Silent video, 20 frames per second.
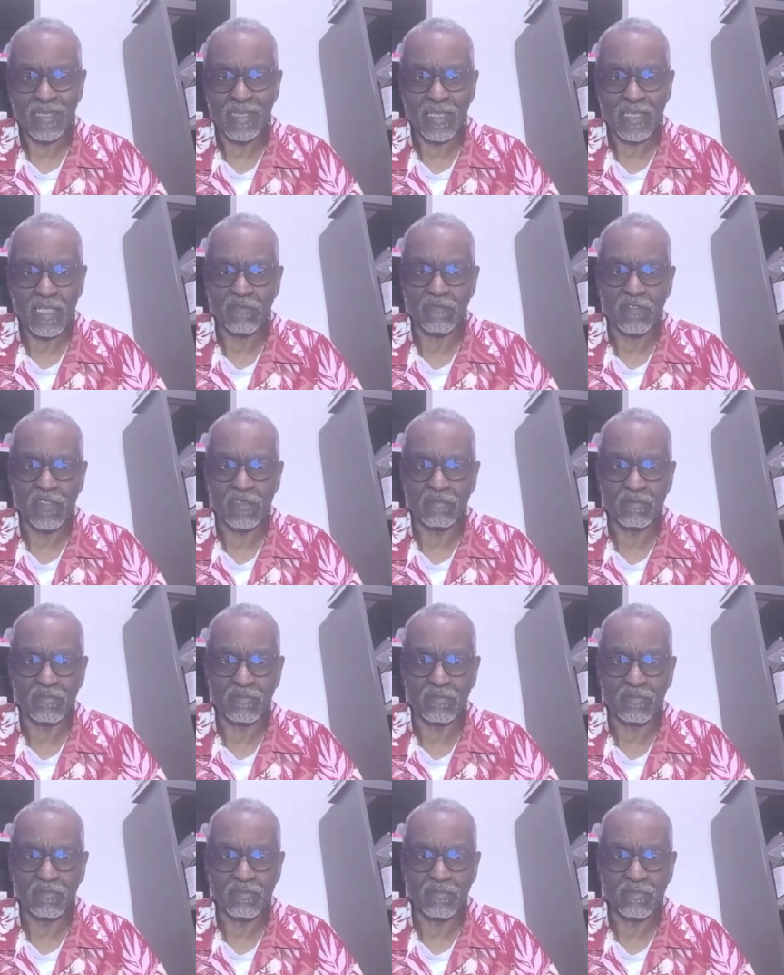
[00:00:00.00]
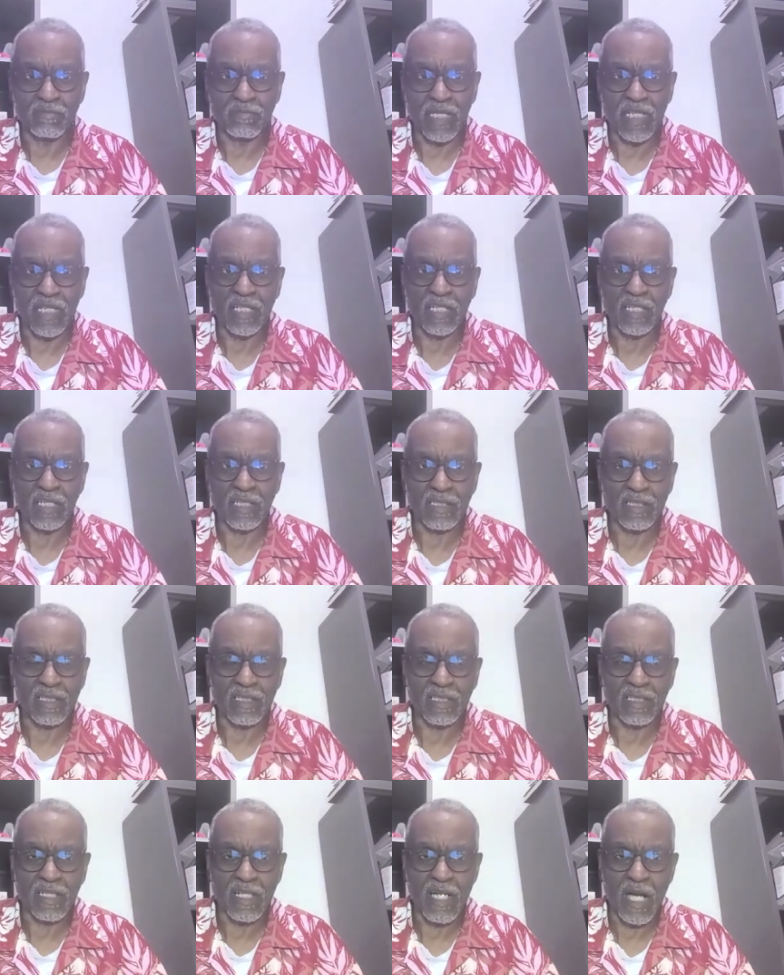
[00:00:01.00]
Even many
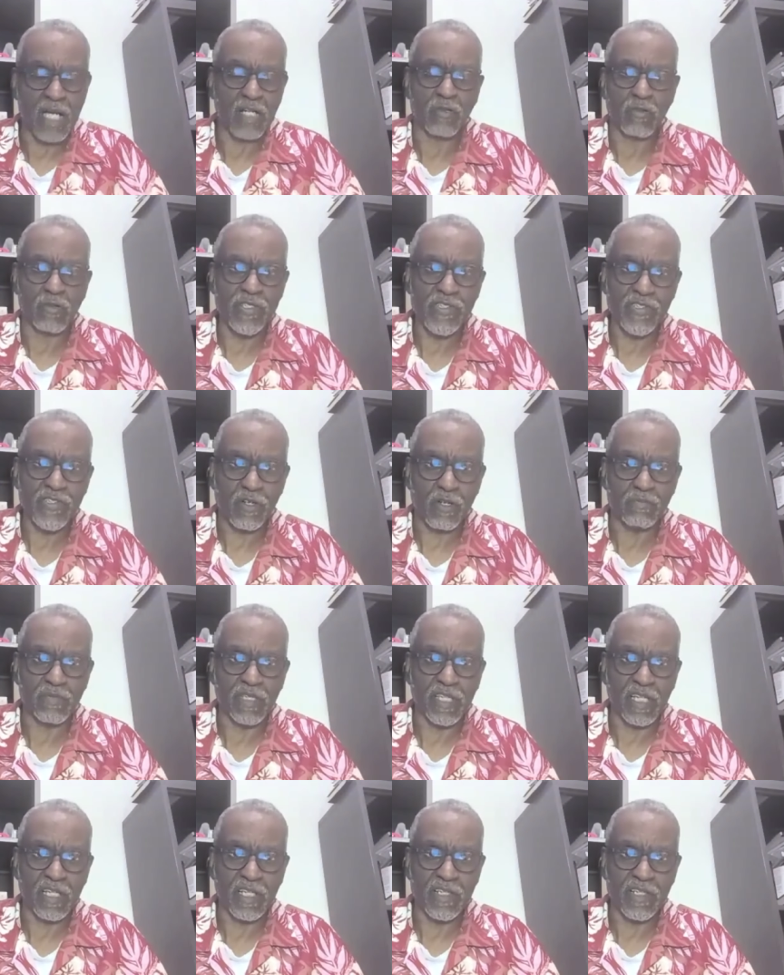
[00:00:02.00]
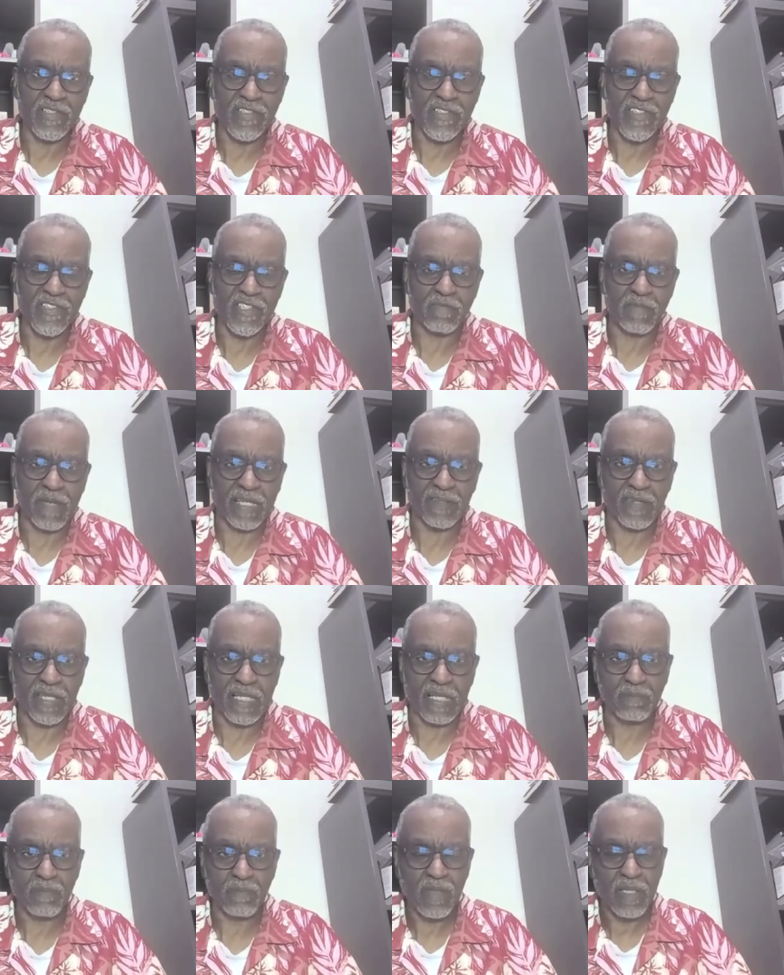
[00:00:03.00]
in Congress are beginning to suspect
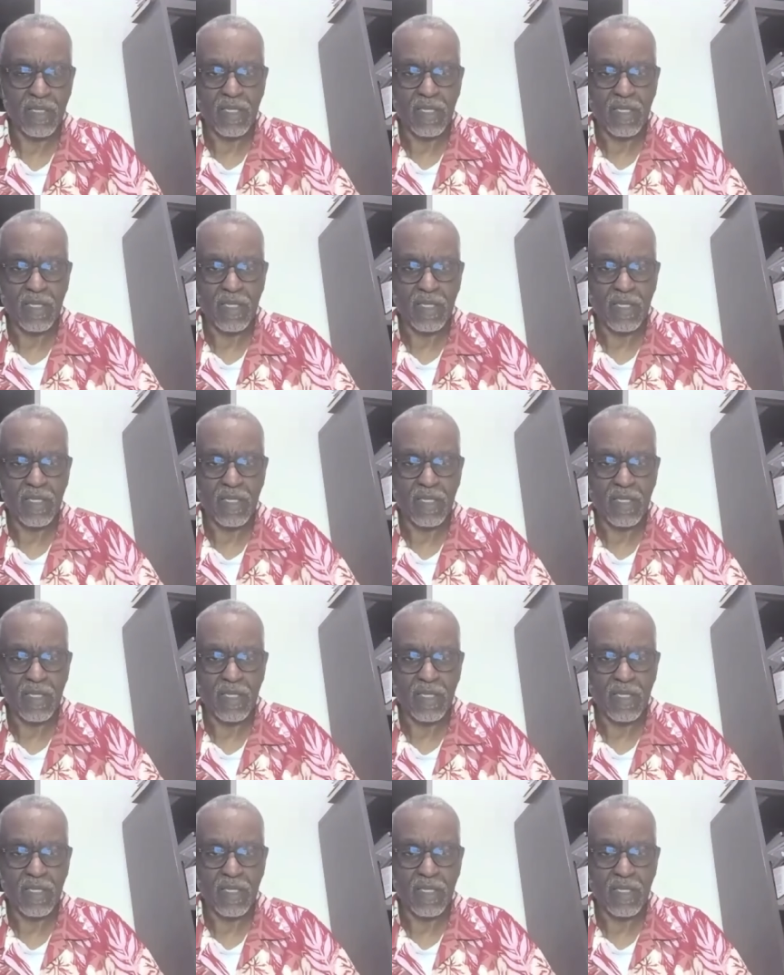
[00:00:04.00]
that.